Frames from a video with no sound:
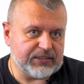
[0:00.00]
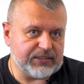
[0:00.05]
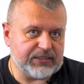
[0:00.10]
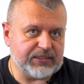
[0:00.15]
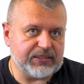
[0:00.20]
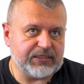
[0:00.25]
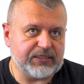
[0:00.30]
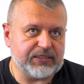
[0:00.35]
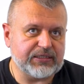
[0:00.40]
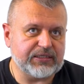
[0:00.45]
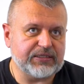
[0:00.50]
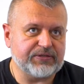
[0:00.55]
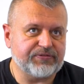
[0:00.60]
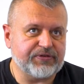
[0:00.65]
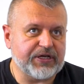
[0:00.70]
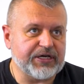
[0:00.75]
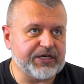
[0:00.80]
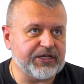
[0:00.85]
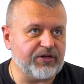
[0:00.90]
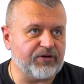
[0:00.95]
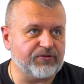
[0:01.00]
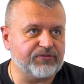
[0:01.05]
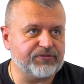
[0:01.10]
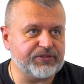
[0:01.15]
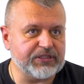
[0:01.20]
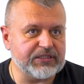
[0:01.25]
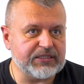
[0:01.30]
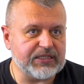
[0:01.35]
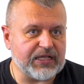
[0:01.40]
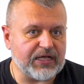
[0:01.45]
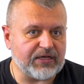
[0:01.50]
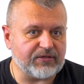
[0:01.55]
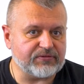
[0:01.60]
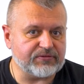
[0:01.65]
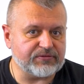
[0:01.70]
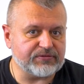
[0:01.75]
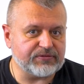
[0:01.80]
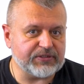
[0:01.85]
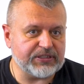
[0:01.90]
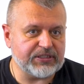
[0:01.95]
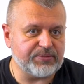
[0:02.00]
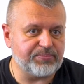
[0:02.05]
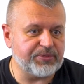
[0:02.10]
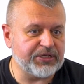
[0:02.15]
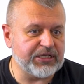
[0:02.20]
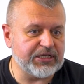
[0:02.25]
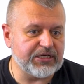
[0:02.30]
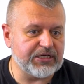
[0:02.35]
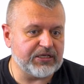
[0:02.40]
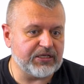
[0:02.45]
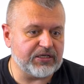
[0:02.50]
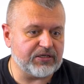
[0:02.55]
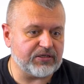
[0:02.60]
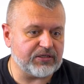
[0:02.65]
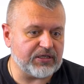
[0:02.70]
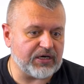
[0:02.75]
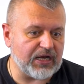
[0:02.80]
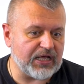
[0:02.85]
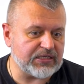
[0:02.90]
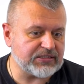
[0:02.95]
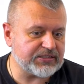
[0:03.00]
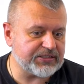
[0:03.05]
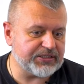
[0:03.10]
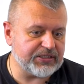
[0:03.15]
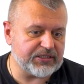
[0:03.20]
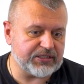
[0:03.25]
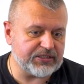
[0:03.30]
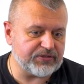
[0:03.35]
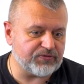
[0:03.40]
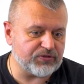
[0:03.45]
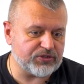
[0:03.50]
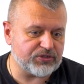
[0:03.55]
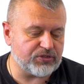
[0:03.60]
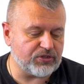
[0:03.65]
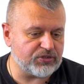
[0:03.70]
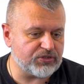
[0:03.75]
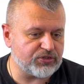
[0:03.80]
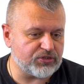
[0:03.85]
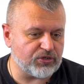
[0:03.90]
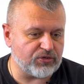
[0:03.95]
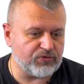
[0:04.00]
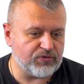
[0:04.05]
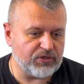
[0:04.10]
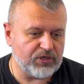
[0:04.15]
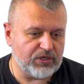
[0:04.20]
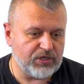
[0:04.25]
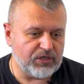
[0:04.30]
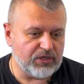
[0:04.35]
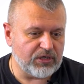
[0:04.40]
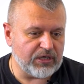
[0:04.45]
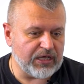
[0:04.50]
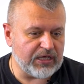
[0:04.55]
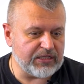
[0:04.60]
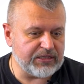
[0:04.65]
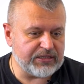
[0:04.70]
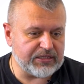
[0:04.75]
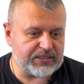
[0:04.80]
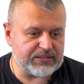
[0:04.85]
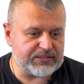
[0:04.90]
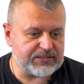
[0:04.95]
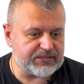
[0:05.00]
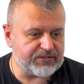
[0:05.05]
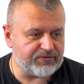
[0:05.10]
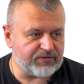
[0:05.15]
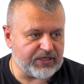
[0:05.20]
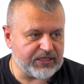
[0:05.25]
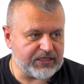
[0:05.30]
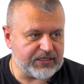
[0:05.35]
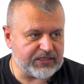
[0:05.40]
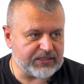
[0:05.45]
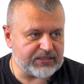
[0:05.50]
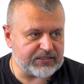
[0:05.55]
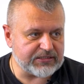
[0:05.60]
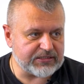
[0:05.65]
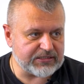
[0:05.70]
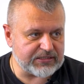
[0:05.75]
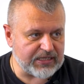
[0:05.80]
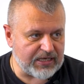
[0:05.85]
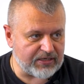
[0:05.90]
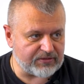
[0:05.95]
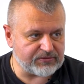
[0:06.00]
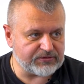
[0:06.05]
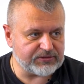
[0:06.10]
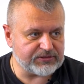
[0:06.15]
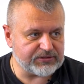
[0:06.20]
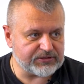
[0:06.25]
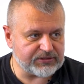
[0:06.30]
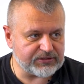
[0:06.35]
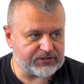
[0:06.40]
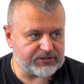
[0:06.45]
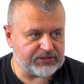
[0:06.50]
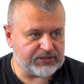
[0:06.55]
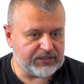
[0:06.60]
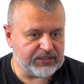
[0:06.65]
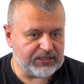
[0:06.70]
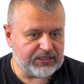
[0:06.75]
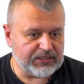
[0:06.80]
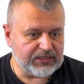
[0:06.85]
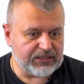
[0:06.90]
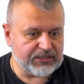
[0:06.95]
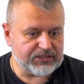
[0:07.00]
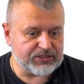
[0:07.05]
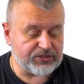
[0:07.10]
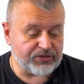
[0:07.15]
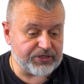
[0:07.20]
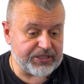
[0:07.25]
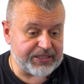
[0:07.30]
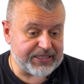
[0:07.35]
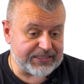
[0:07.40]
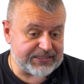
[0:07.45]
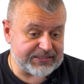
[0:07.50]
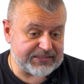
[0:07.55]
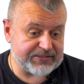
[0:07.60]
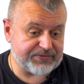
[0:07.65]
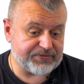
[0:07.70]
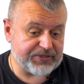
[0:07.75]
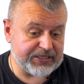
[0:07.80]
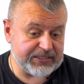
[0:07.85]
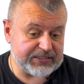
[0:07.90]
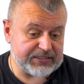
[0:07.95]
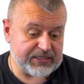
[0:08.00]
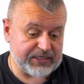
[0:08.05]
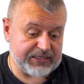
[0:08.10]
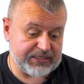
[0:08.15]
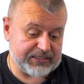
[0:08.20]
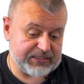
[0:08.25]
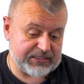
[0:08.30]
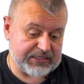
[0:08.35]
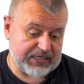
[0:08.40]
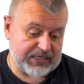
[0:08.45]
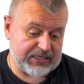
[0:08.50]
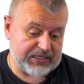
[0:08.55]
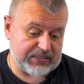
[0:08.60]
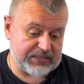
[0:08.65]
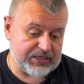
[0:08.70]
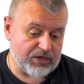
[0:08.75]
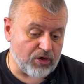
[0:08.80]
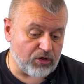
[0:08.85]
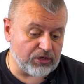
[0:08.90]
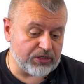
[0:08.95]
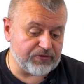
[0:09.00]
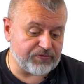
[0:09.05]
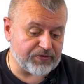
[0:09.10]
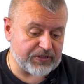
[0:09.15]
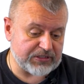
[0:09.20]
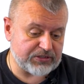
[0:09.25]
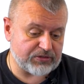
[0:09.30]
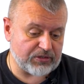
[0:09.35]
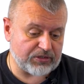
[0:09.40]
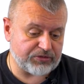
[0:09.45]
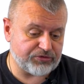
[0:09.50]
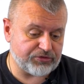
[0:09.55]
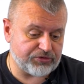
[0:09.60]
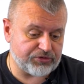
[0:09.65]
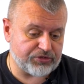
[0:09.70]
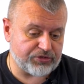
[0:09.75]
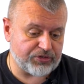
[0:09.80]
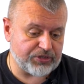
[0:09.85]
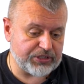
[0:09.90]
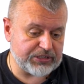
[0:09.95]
very often now. At the beginning last year, it was not so intensive like it is now. So in that space, like the whole infrastructure